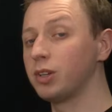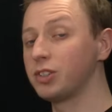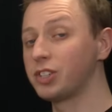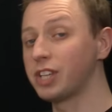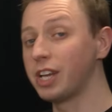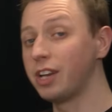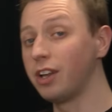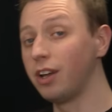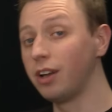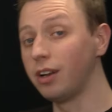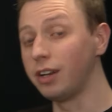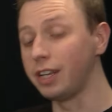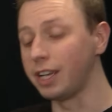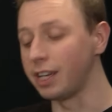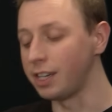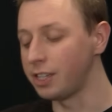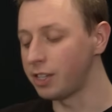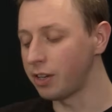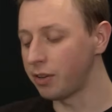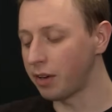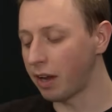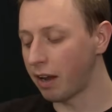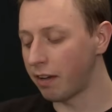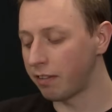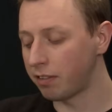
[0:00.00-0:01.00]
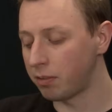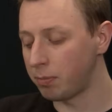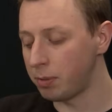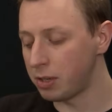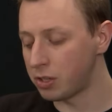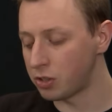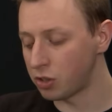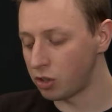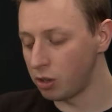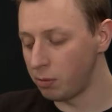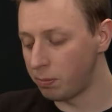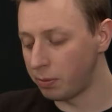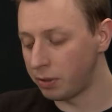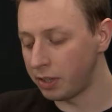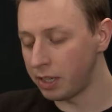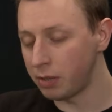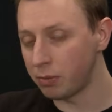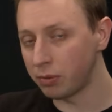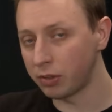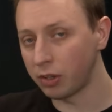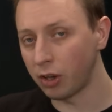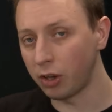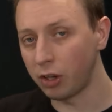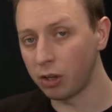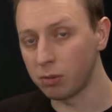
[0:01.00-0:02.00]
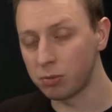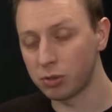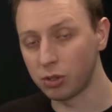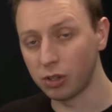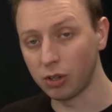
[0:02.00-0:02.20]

what I said earlier, you don't have to be super neat with going up